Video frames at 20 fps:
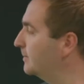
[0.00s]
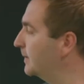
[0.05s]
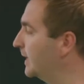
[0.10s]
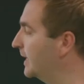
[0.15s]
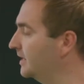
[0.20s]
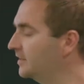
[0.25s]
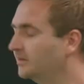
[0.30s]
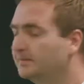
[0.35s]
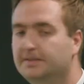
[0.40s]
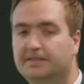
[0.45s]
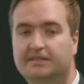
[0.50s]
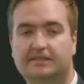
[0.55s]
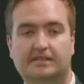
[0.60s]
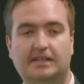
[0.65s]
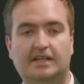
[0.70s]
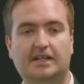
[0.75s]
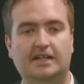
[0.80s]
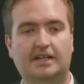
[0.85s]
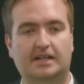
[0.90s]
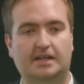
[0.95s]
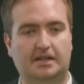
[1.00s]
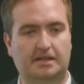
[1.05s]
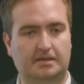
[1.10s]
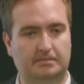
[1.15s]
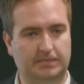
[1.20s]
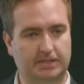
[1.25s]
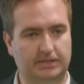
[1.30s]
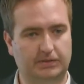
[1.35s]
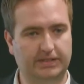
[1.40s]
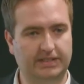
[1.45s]
placements,
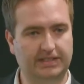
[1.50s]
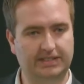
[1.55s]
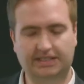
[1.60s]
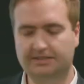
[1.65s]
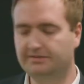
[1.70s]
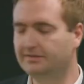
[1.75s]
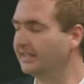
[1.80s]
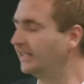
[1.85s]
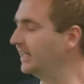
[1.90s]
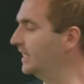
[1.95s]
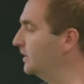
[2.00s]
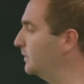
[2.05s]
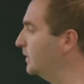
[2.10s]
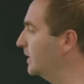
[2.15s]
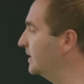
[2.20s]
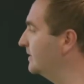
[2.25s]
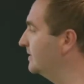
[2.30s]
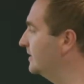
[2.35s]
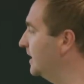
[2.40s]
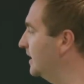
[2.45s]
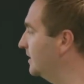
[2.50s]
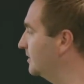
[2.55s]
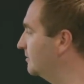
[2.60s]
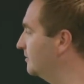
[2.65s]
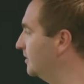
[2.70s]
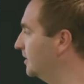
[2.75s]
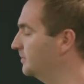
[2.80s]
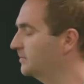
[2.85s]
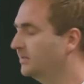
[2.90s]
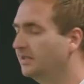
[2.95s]
between different keyword search
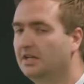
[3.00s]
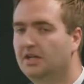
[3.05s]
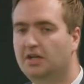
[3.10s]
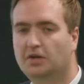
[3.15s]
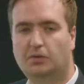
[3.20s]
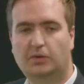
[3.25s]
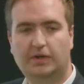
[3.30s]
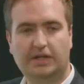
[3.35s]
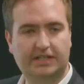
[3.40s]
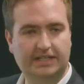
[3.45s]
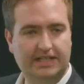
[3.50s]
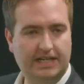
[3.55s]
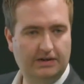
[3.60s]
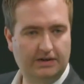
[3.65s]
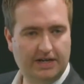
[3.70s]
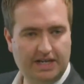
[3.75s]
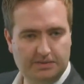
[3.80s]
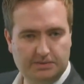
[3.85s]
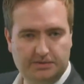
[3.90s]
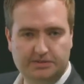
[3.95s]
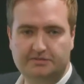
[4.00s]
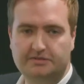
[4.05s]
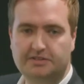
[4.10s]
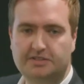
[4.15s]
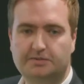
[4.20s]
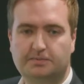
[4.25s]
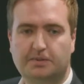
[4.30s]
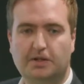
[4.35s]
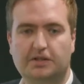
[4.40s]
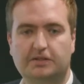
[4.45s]
groups. We are now able to
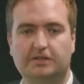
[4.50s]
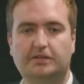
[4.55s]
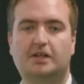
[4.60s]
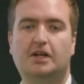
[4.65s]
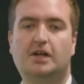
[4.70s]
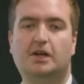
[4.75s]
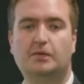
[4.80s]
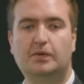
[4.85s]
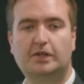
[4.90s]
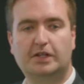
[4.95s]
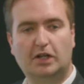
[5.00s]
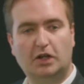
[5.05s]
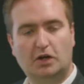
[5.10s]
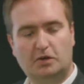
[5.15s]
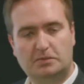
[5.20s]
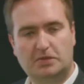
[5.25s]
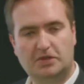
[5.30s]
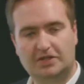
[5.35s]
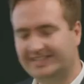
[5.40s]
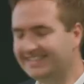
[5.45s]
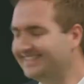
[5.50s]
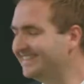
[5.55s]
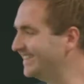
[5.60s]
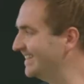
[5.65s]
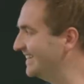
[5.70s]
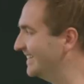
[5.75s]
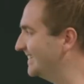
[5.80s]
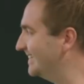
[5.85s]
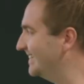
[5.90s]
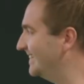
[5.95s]
respond with a lot more
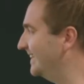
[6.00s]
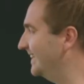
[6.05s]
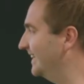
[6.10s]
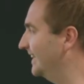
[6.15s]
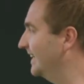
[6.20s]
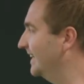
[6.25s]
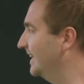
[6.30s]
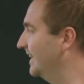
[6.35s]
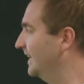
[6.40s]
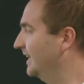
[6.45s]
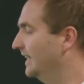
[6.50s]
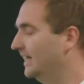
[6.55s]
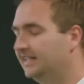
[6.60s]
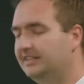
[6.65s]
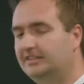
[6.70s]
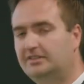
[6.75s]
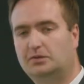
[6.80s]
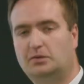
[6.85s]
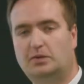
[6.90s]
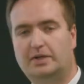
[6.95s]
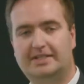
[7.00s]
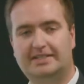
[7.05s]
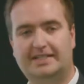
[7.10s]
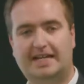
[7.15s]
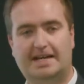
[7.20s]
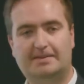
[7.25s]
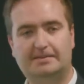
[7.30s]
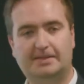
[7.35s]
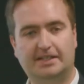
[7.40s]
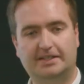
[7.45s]
agility into what is
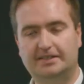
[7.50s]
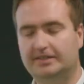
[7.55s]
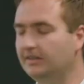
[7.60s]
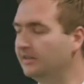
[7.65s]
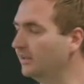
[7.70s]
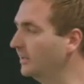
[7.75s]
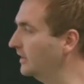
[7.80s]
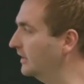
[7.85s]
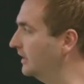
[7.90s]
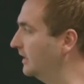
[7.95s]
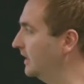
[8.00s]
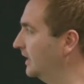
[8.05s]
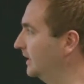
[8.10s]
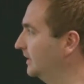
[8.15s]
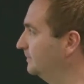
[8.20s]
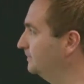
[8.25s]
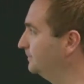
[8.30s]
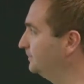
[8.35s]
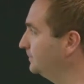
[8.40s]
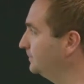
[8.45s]
happening online.